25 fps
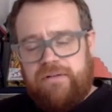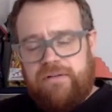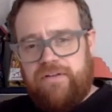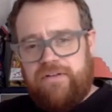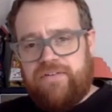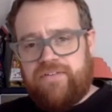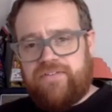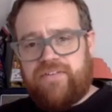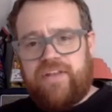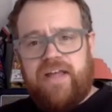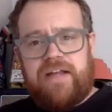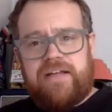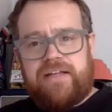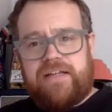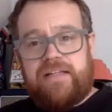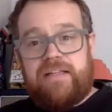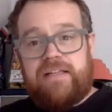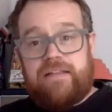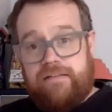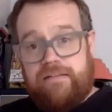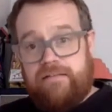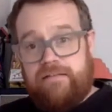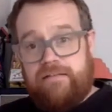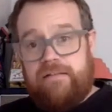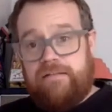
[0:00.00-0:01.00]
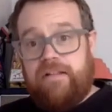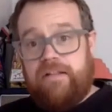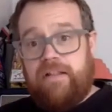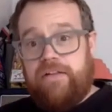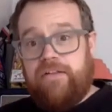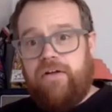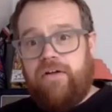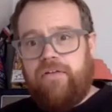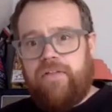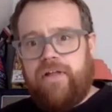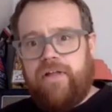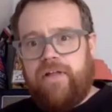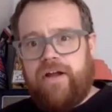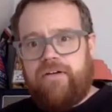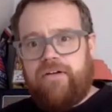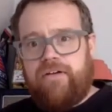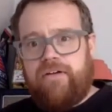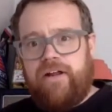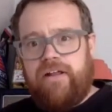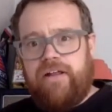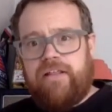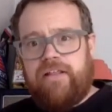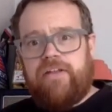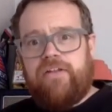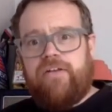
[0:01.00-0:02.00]
deciding they're not that
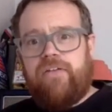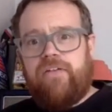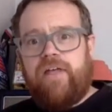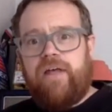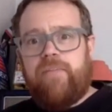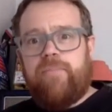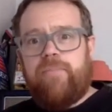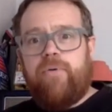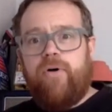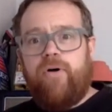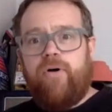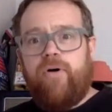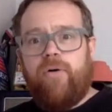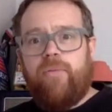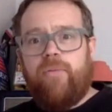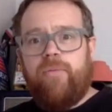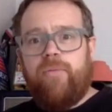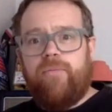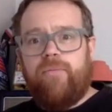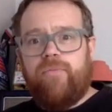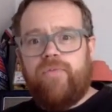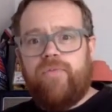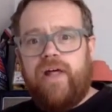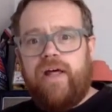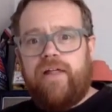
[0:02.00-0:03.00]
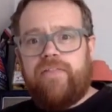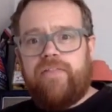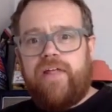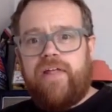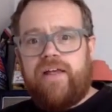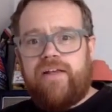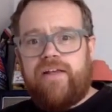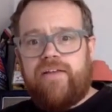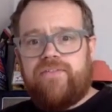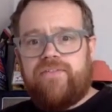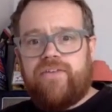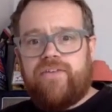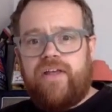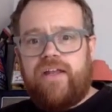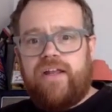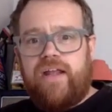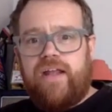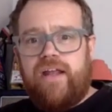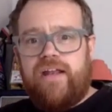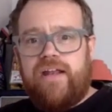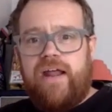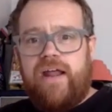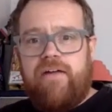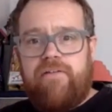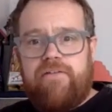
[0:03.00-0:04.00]
great, they're not that important. That is
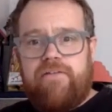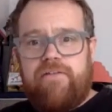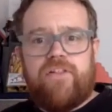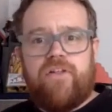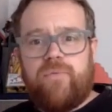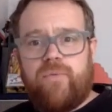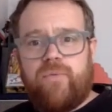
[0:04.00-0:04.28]
an area that